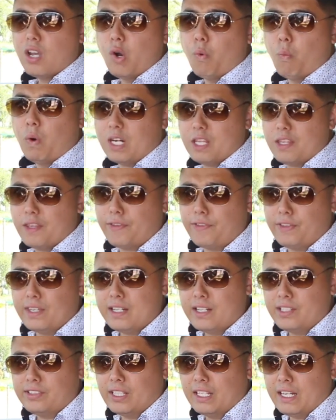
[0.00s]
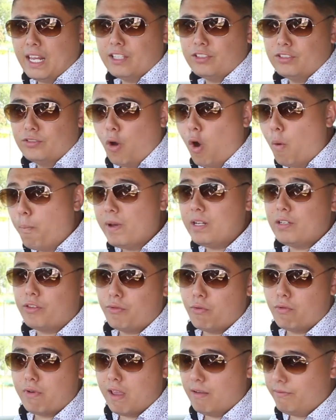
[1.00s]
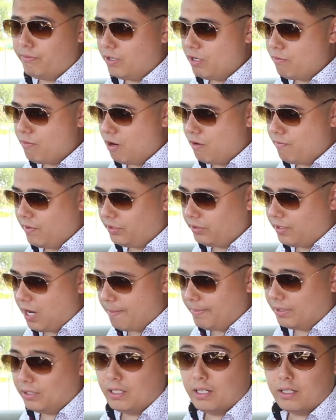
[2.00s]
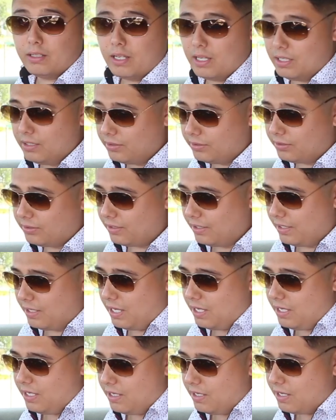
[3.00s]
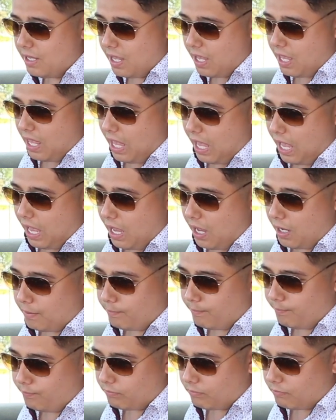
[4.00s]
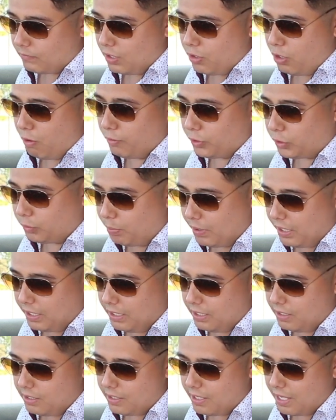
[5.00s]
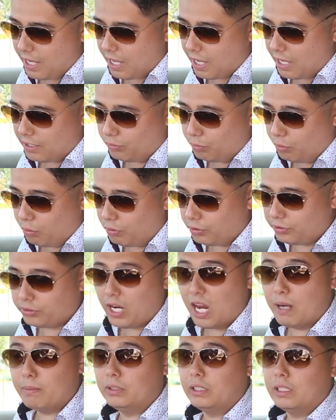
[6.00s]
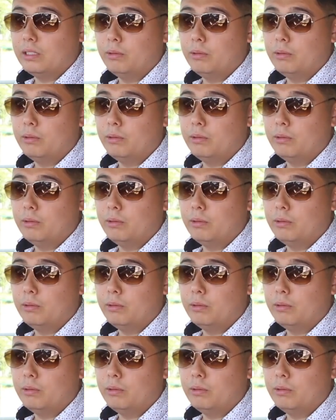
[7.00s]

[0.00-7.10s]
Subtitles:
One of the things that has not been thought out very well in this cabin is the USB and aux cable